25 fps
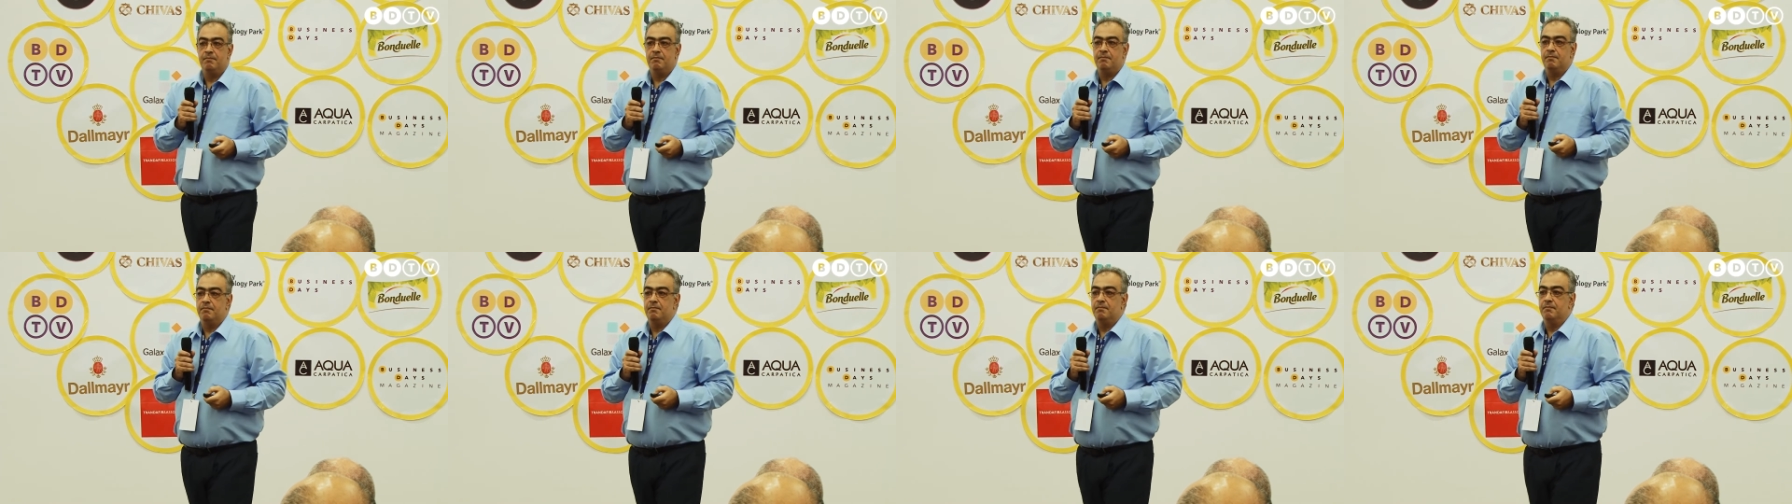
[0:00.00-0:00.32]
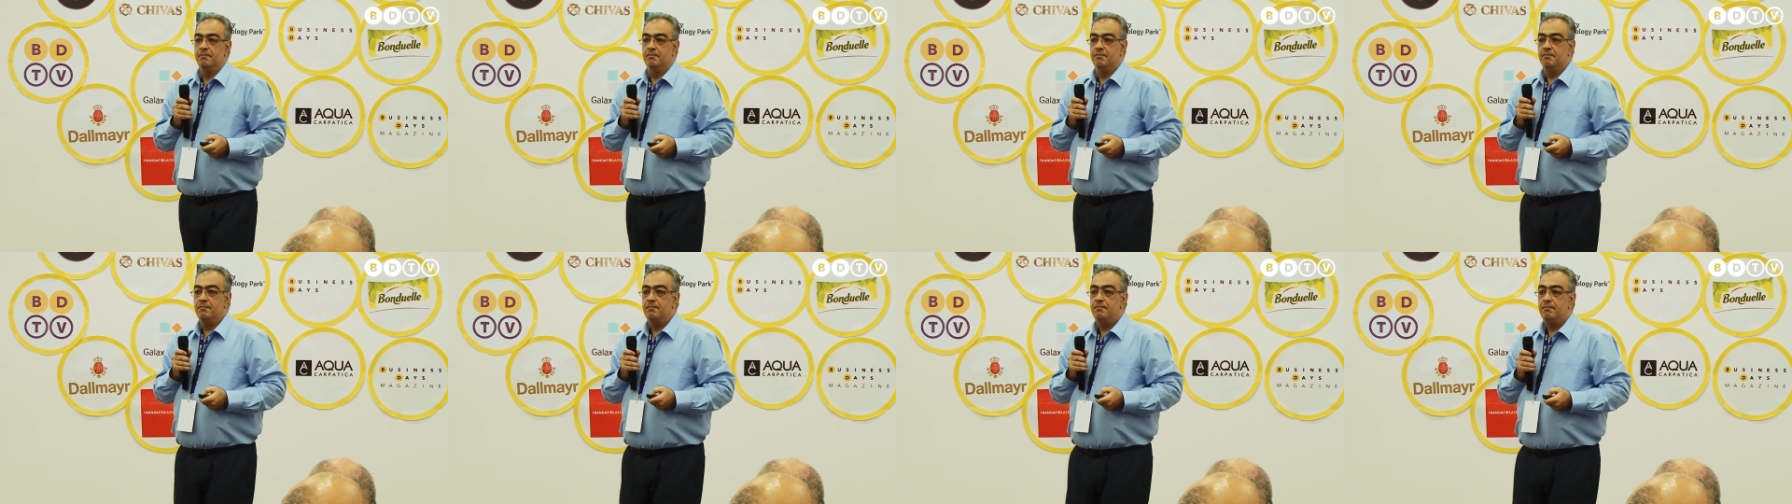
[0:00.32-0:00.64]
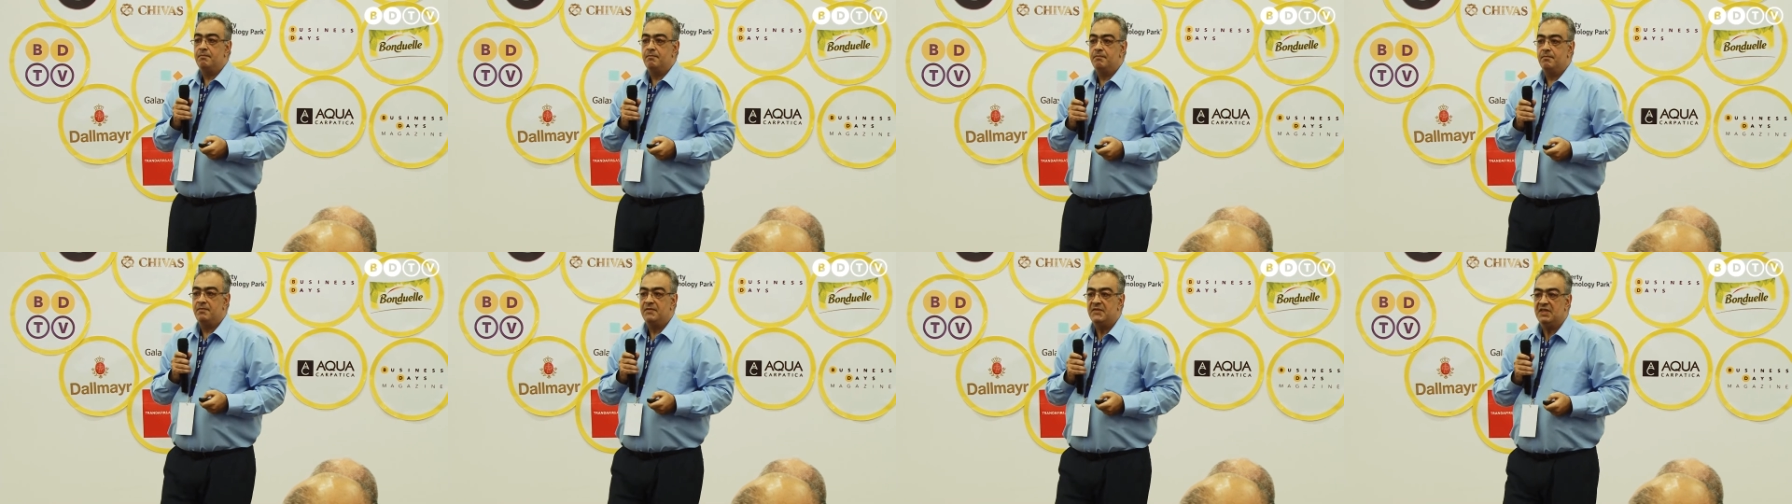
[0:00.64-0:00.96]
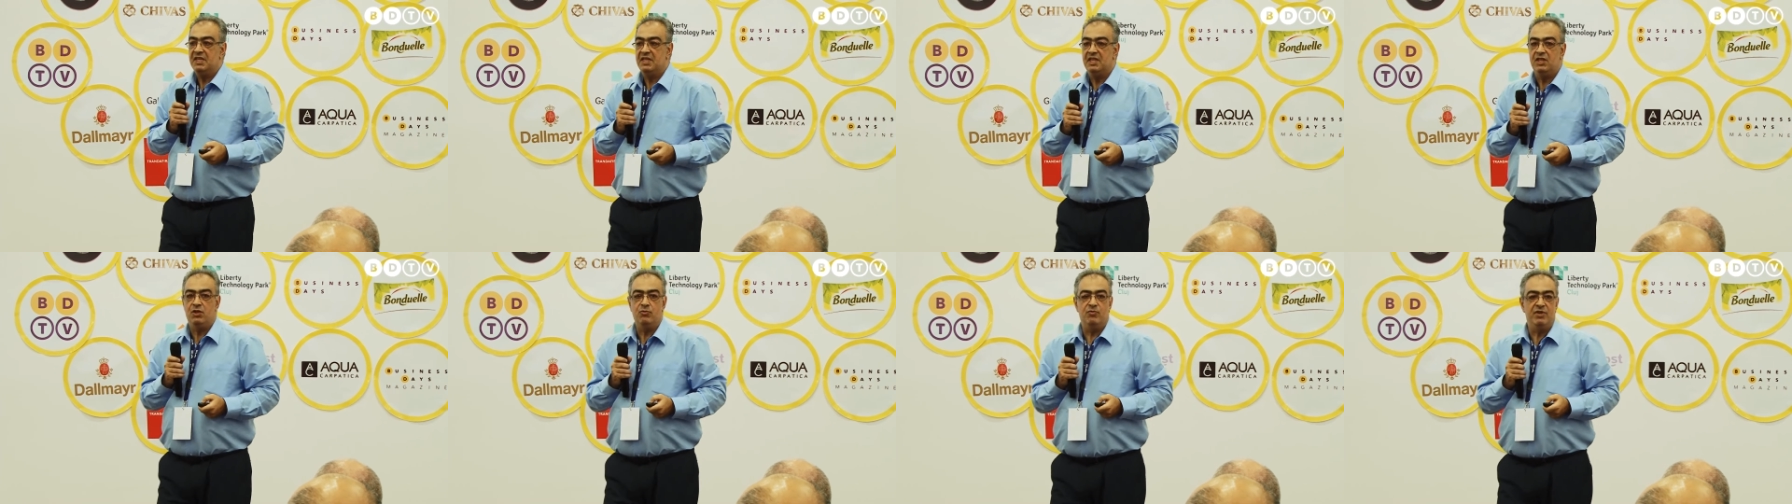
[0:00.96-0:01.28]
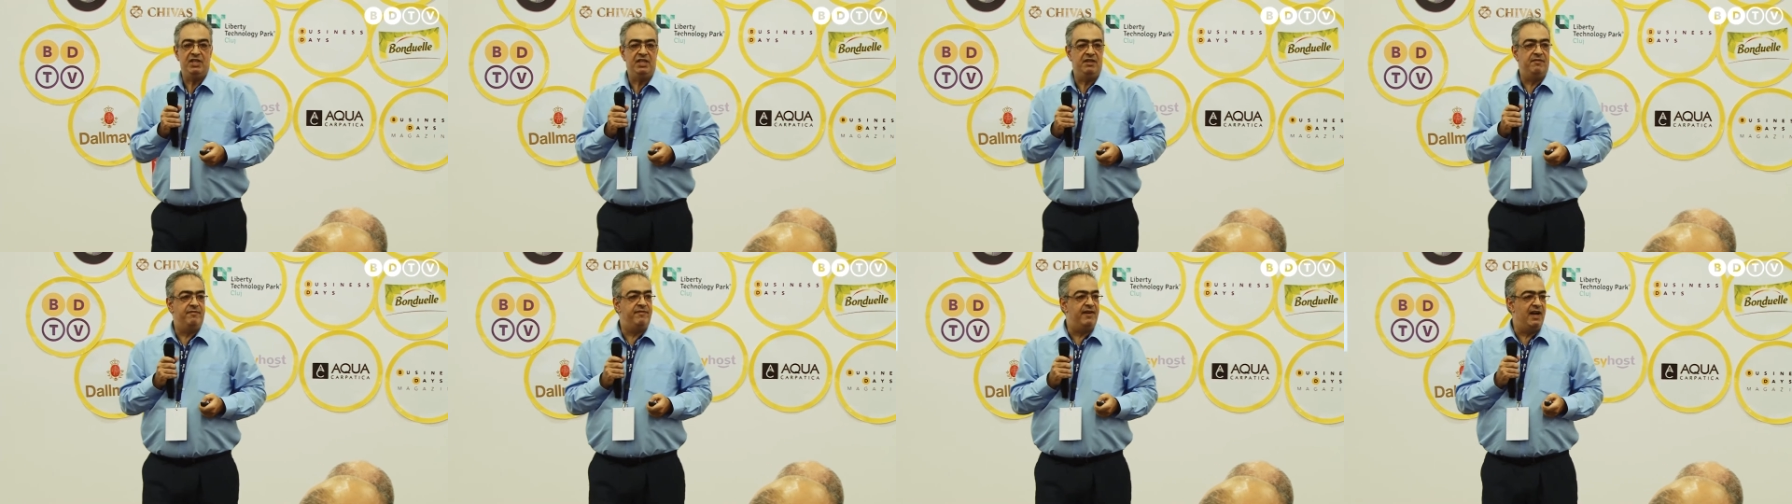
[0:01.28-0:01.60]
Hmm? Did we
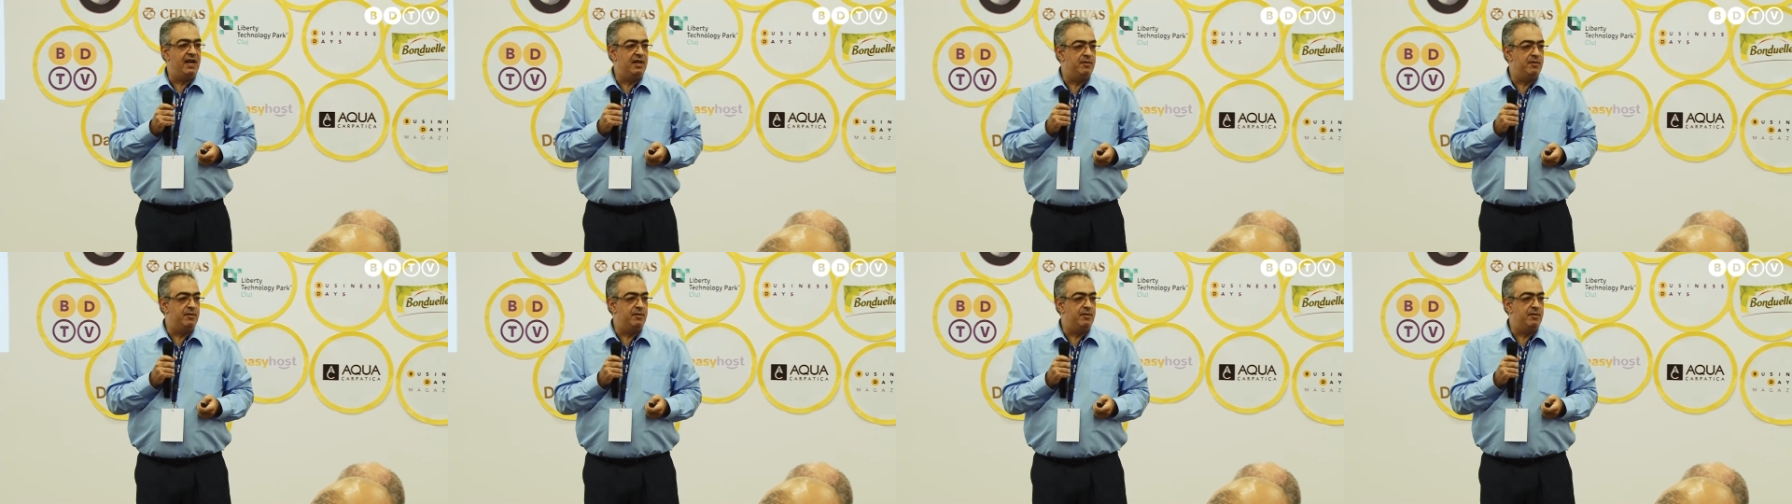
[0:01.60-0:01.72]
define